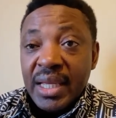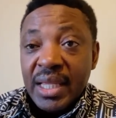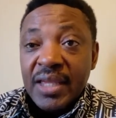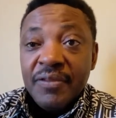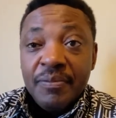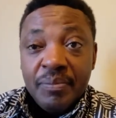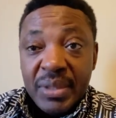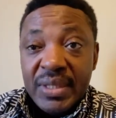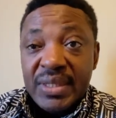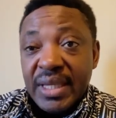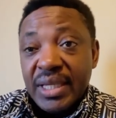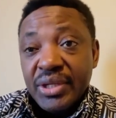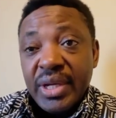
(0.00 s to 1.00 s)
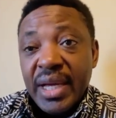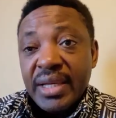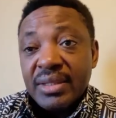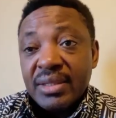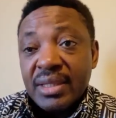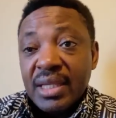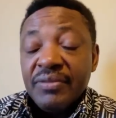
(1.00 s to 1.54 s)
then give peace a
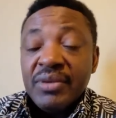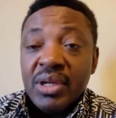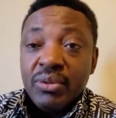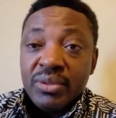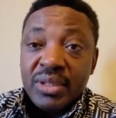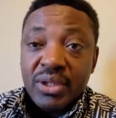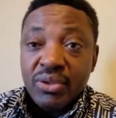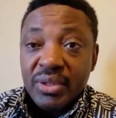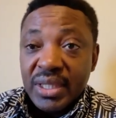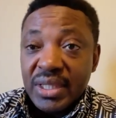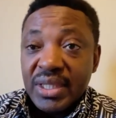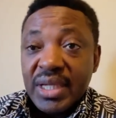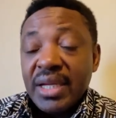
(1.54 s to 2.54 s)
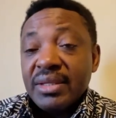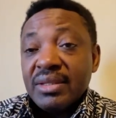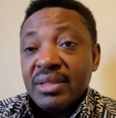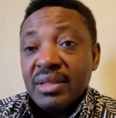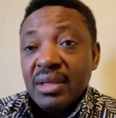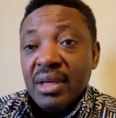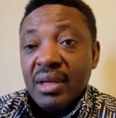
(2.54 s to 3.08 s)
chance, give negotiation a
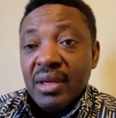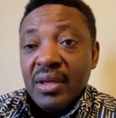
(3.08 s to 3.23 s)
chance.